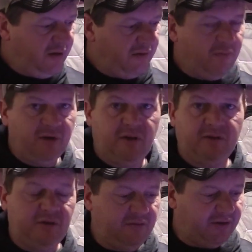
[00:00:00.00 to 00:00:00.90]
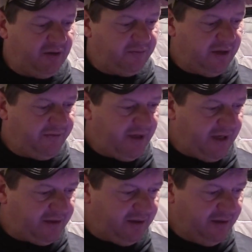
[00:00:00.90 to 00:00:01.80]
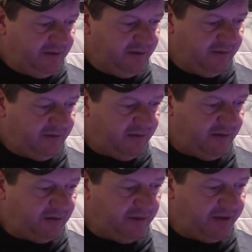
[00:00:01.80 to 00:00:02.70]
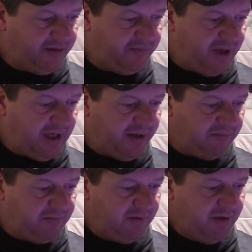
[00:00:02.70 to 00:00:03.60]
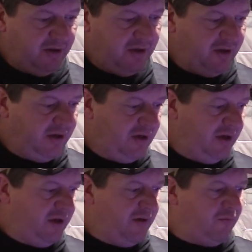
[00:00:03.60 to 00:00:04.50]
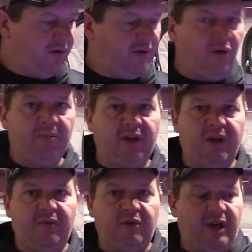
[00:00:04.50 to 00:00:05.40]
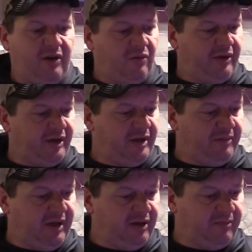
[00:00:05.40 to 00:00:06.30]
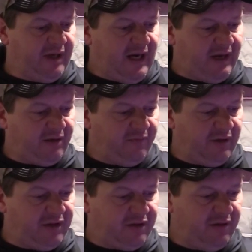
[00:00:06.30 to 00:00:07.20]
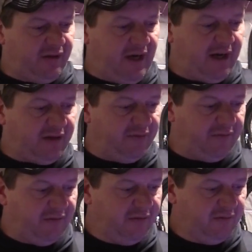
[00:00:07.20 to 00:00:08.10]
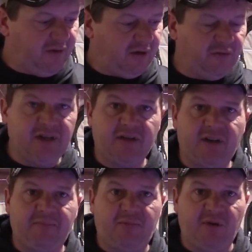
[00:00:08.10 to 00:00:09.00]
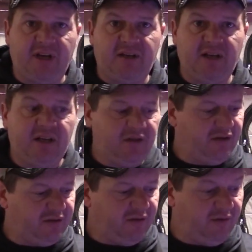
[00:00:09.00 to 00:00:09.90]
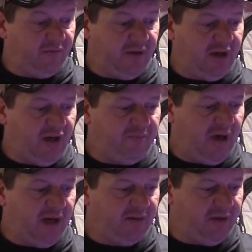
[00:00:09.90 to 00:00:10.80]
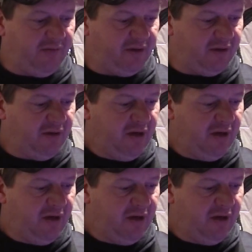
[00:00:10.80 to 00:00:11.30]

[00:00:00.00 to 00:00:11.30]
what I'll do is I'll run that all the way to the bottom, where normally when I know they're going to be a little bit active, or I see they're active, I'll raise it up about 18 inches to 2 feet off bottom even.